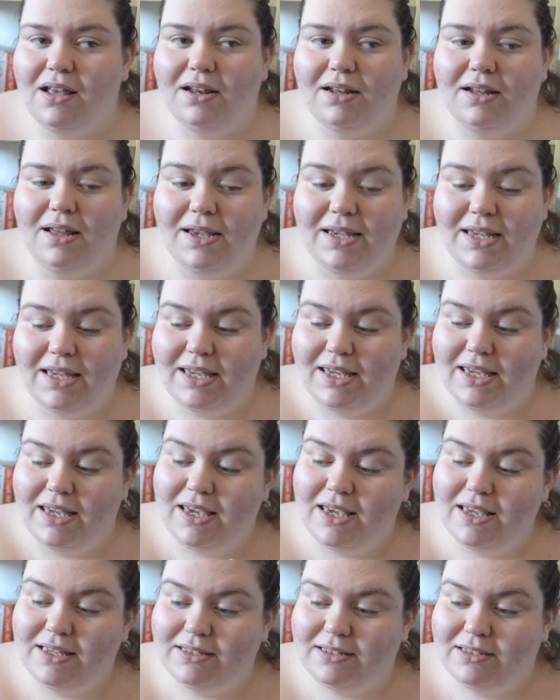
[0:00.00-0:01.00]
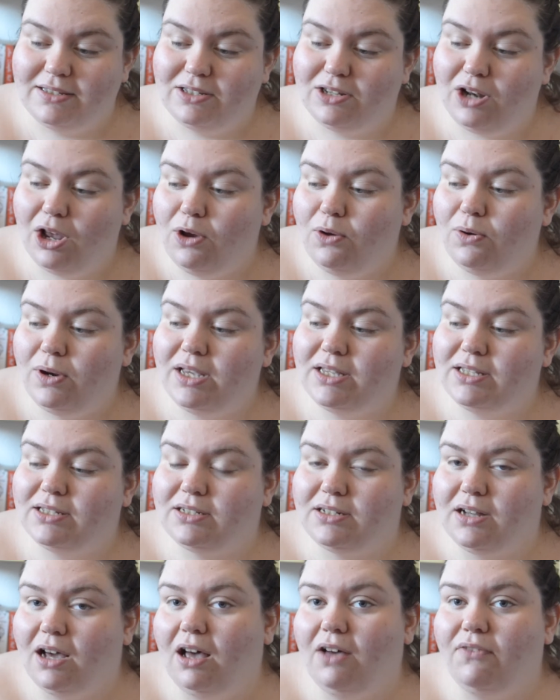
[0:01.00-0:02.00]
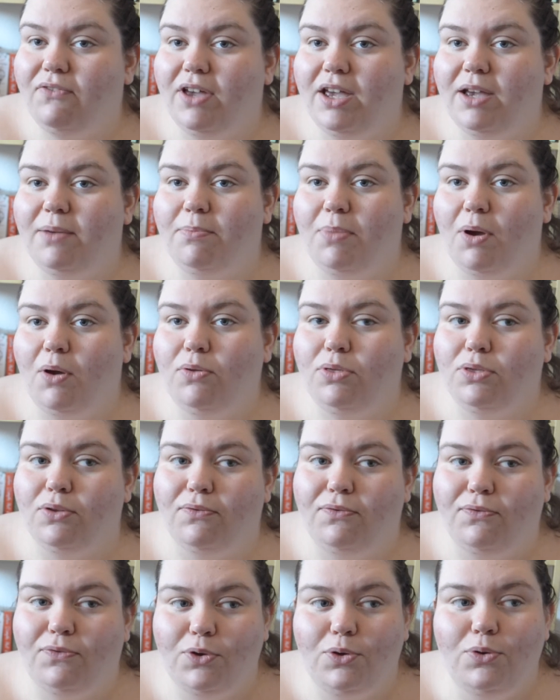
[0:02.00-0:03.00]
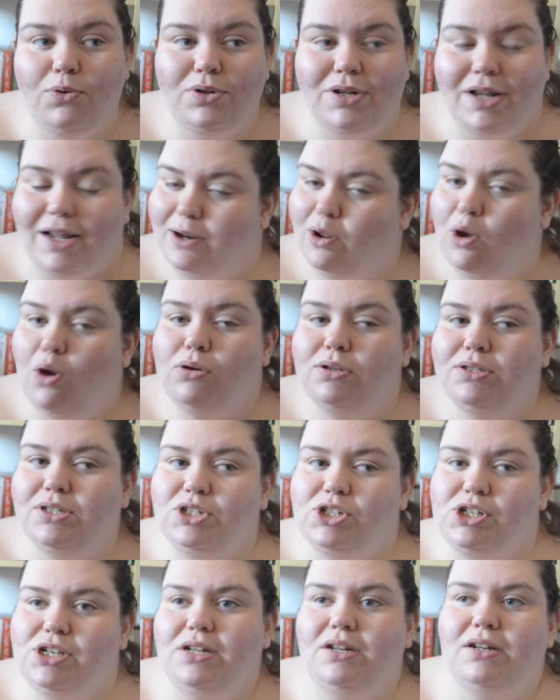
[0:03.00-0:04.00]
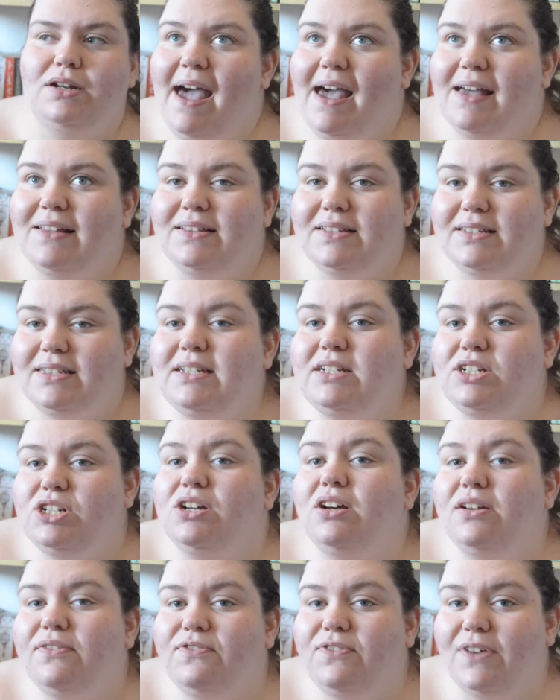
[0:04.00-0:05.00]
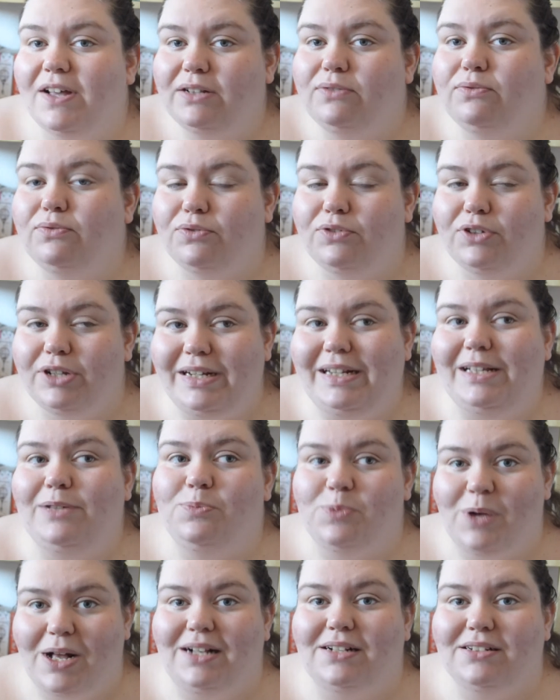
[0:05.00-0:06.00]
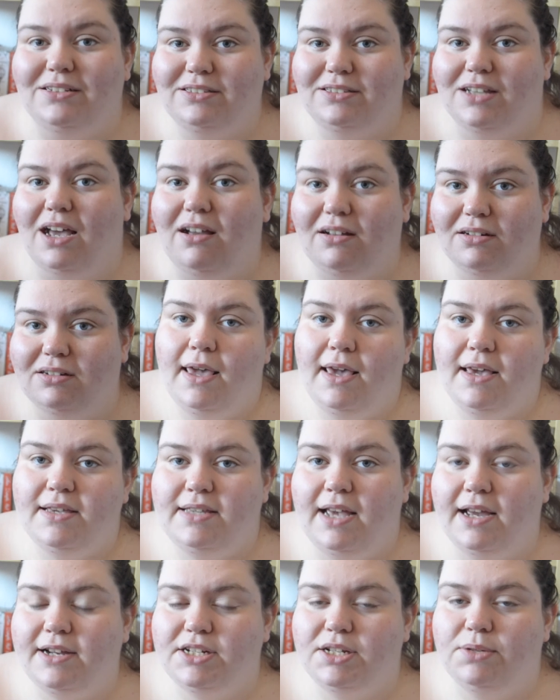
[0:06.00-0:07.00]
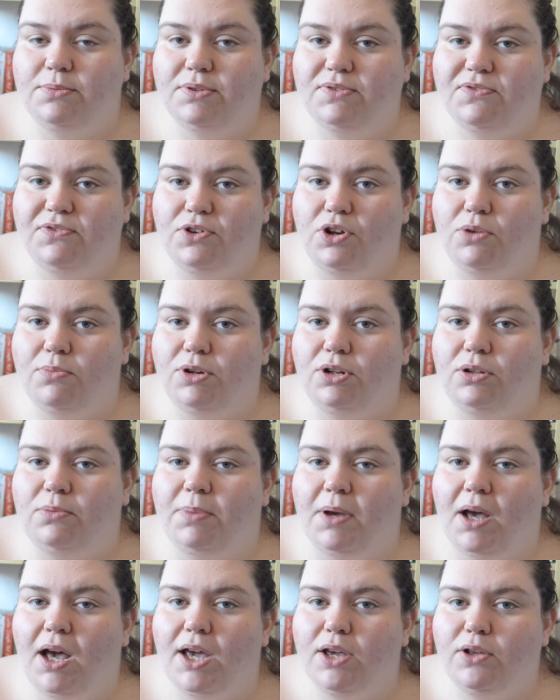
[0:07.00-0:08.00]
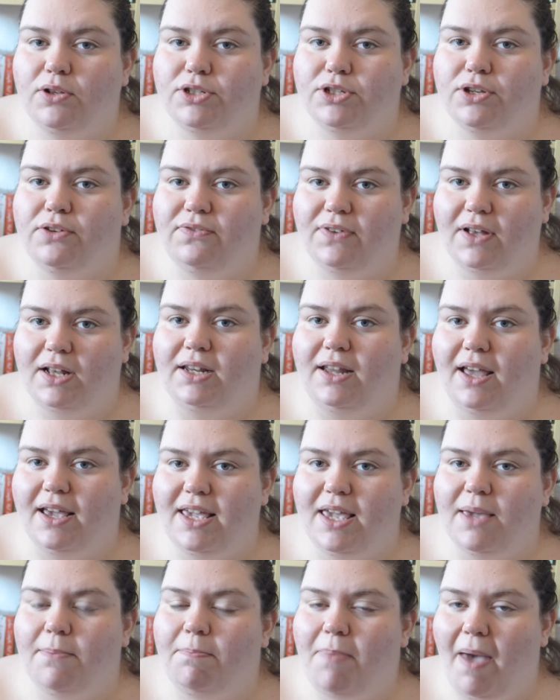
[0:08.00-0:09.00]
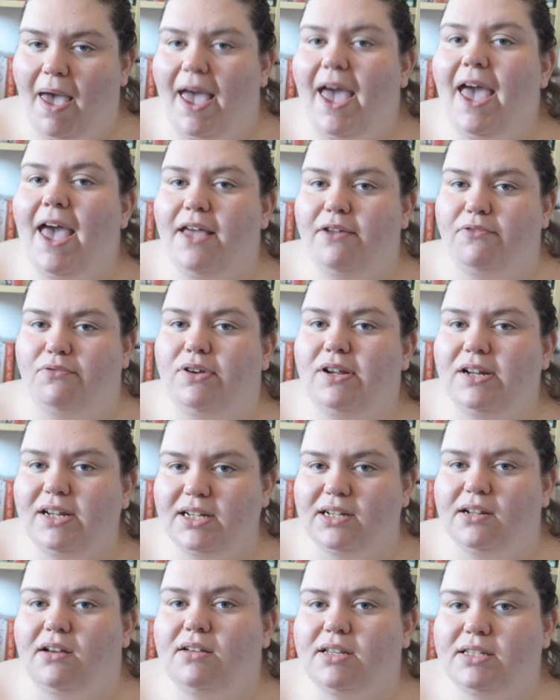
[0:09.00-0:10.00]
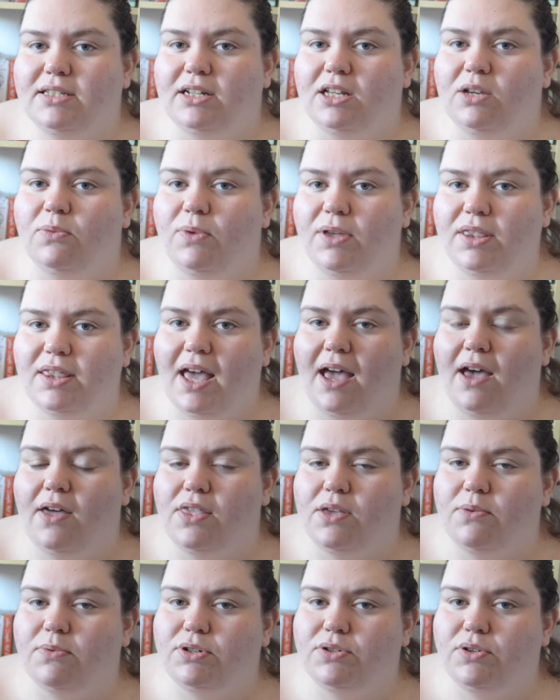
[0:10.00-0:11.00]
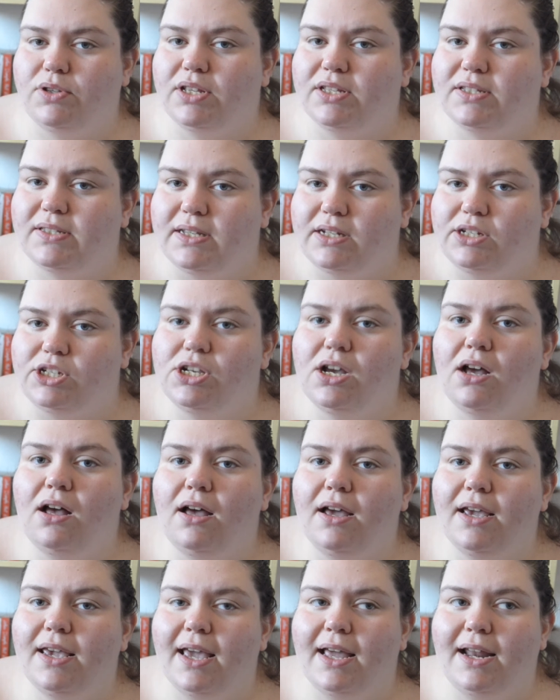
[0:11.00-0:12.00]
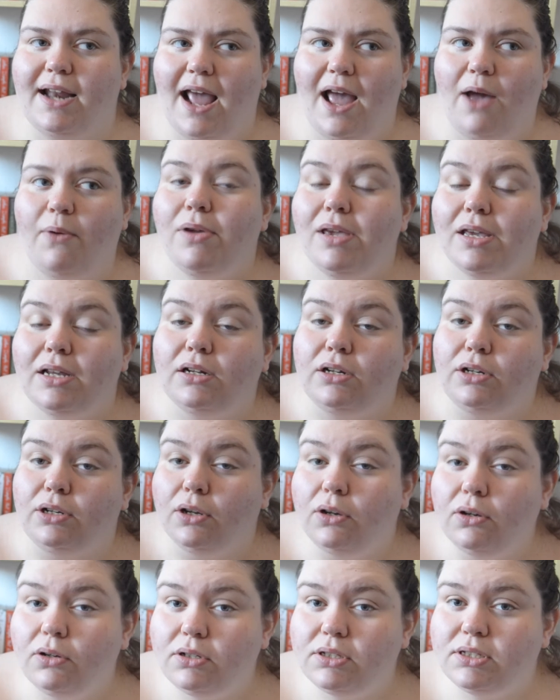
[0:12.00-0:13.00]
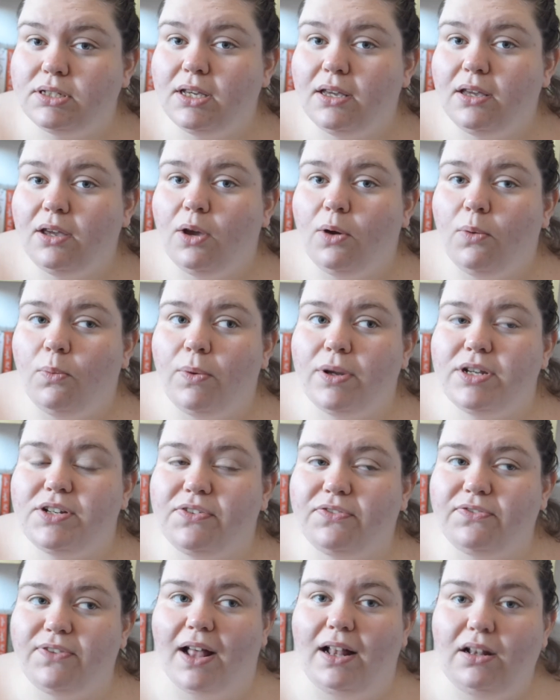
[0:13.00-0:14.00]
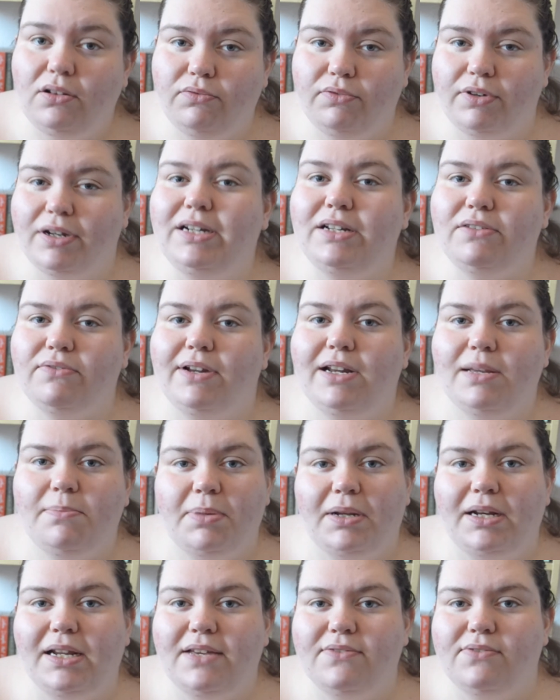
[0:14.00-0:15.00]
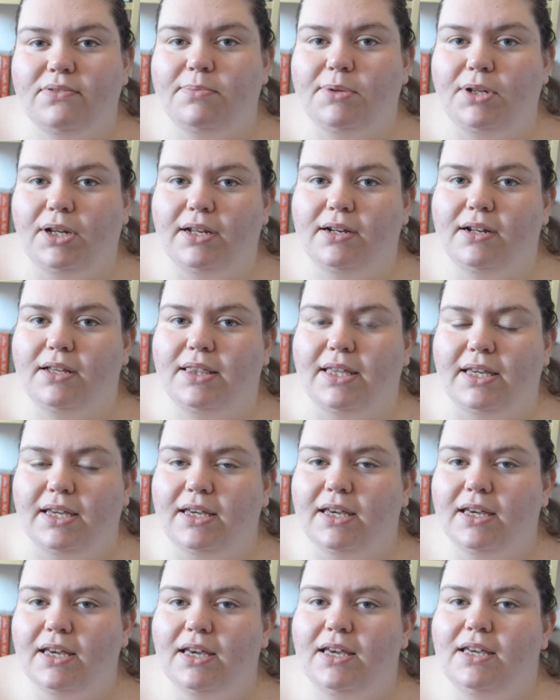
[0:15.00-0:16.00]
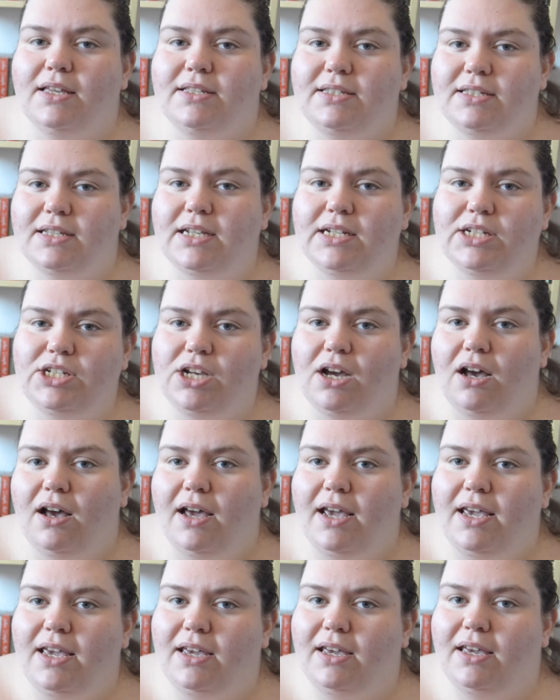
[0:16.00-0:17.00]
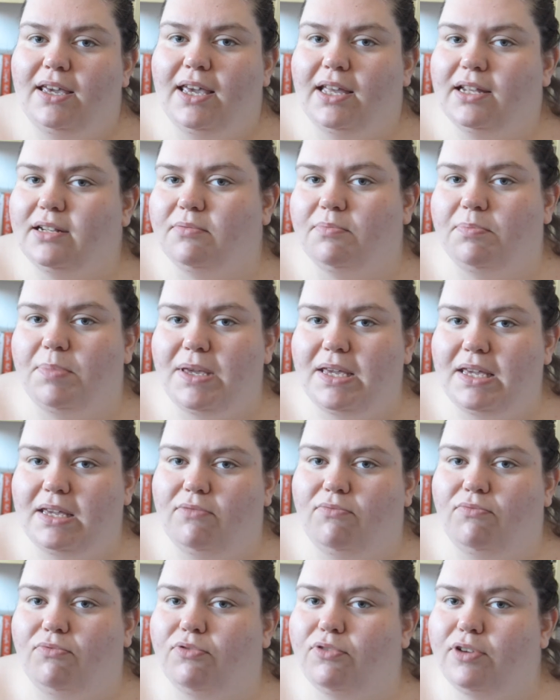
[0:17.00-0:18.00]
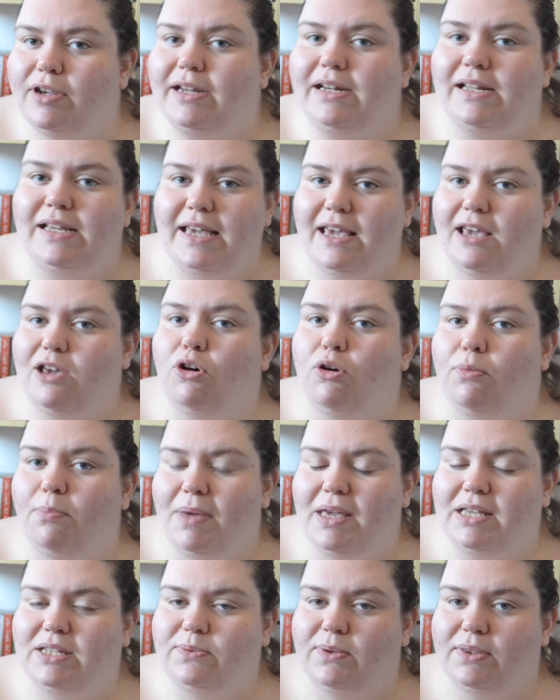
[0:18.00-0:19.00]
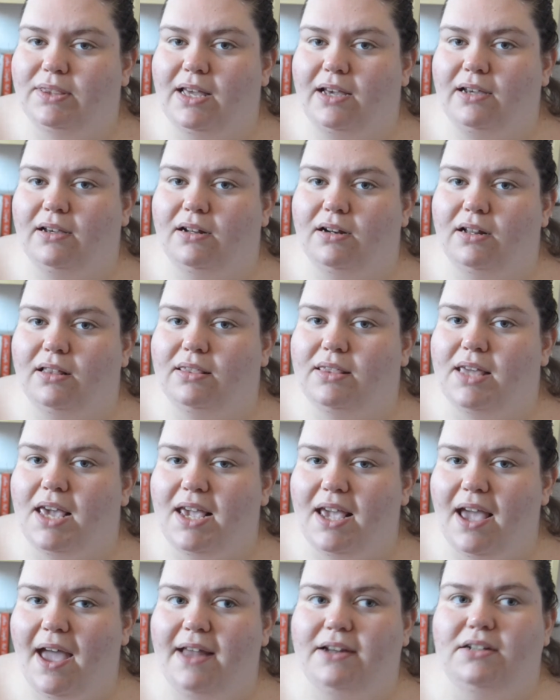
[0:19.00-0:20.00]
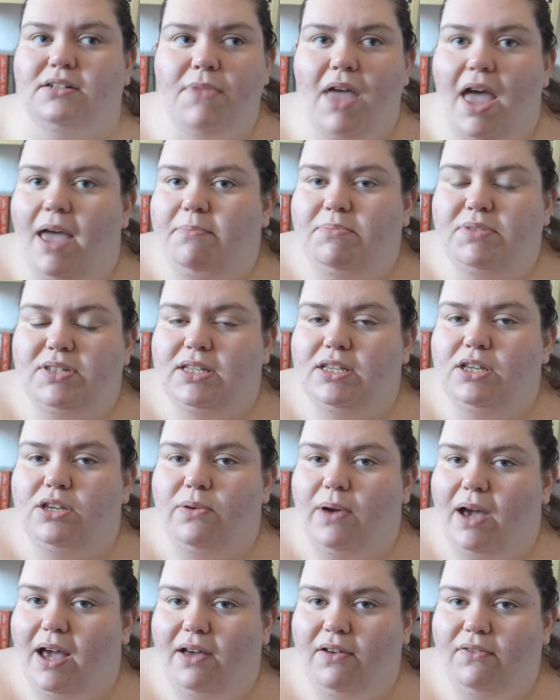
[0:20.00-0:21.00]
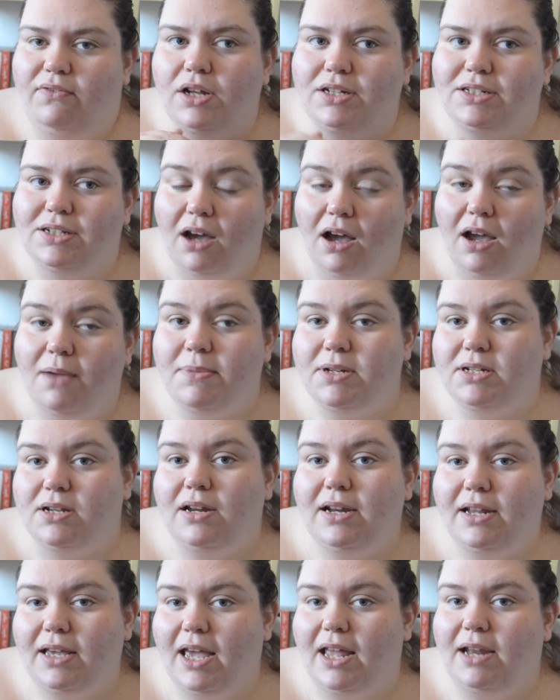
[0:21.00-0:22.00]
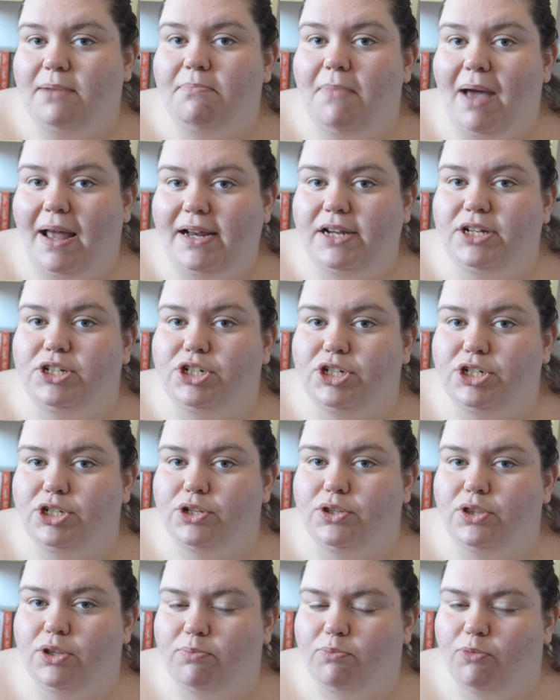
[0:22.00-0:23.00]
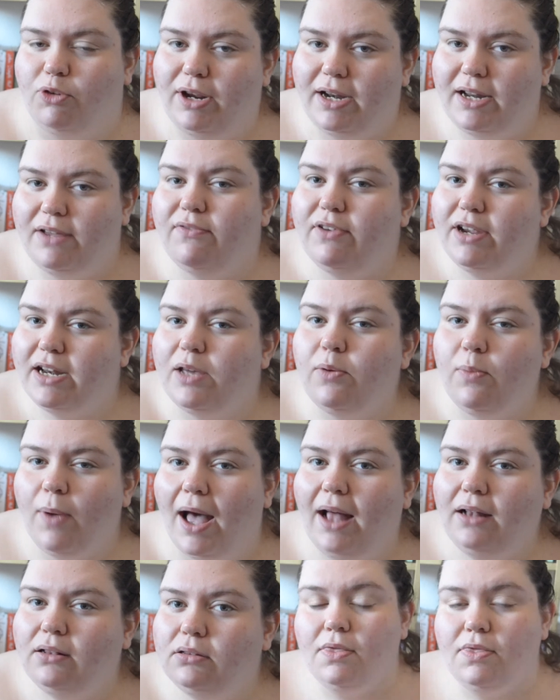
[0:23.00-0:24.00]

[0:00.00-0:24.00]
Like, he is slowly starving both of food and oxygen, and the CGI felt really well done. His acting was phenomenal, but I also felt like it paired really nicely with how they were doing the CGI and how he looked, which felt really, really believable. And I think CGI can be really hit or miss with that kind of thing, and MCU have time and time again managed to do them really, really well.